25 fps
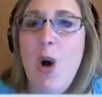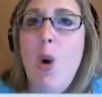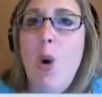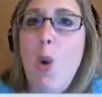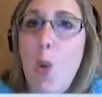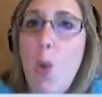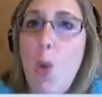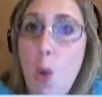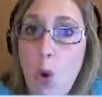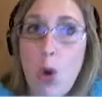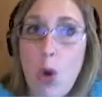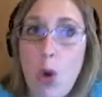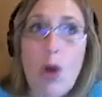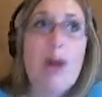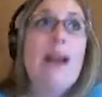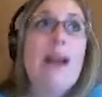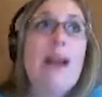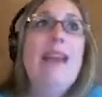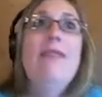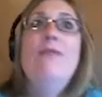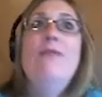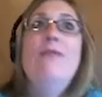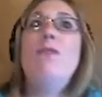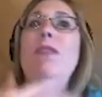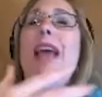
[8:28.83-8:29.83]

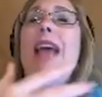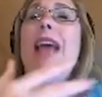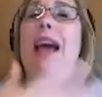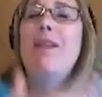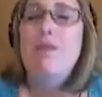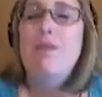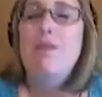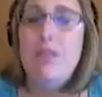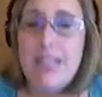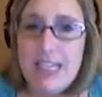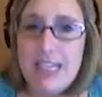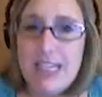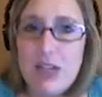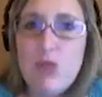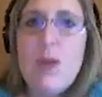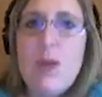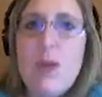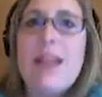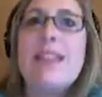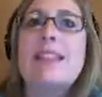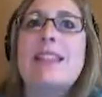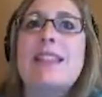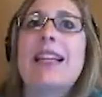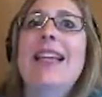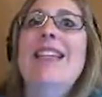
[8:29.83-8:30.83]
That then
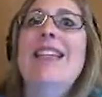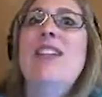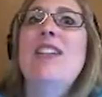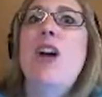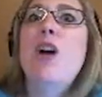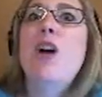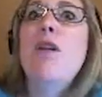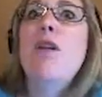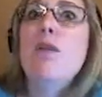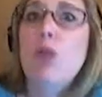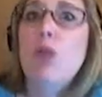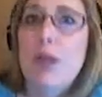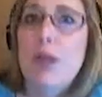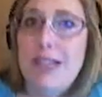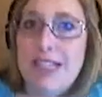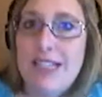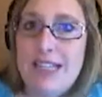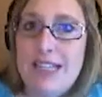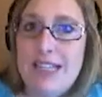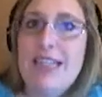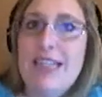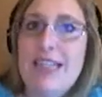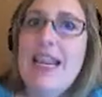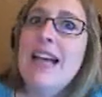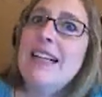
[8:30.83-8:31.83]
translates over into
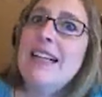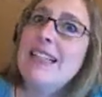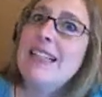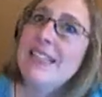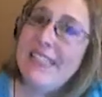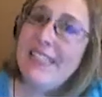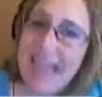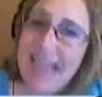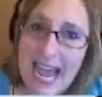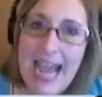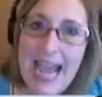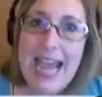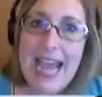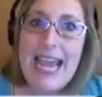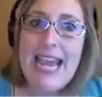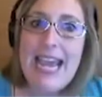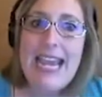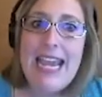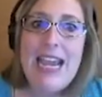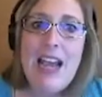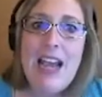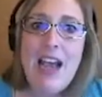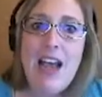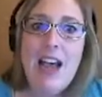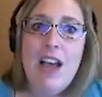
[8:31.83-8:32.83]
the next
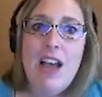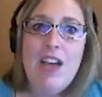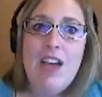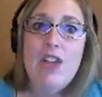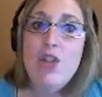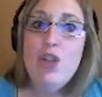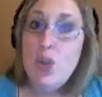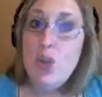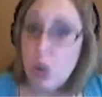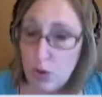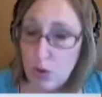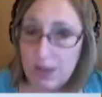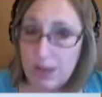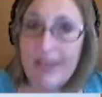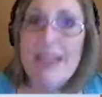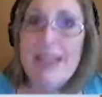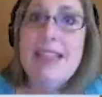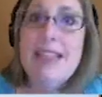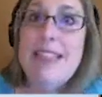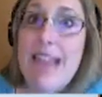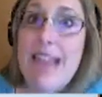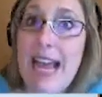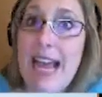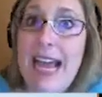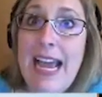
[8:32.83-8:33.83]
day during the
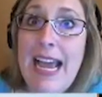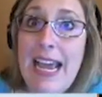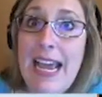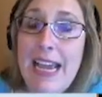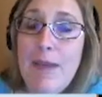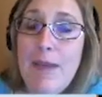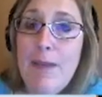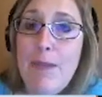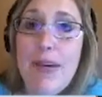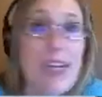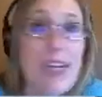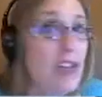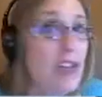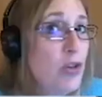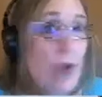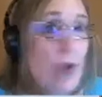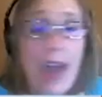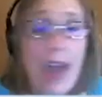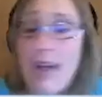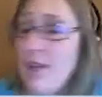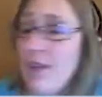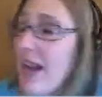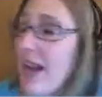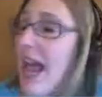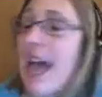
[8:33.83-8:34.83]
day because you
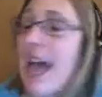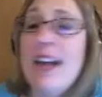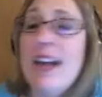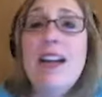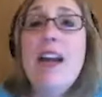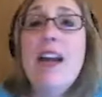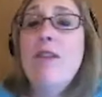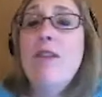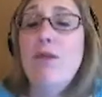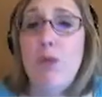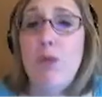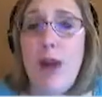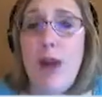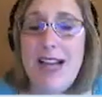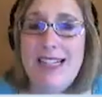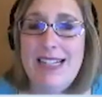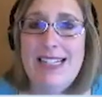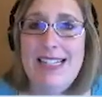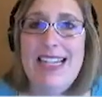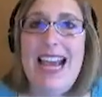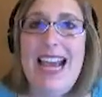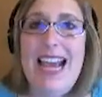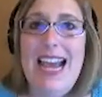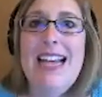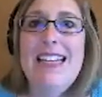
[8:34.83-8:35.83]
haven't had enough
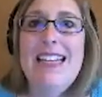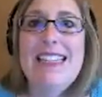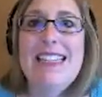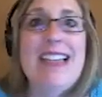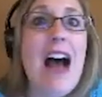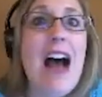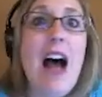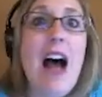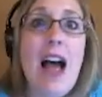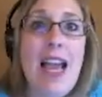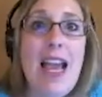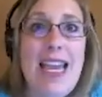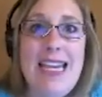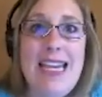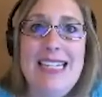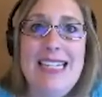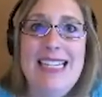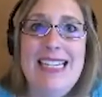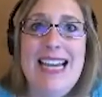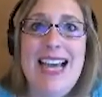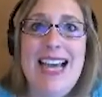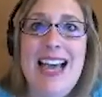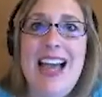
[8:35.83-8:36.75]
rest at night.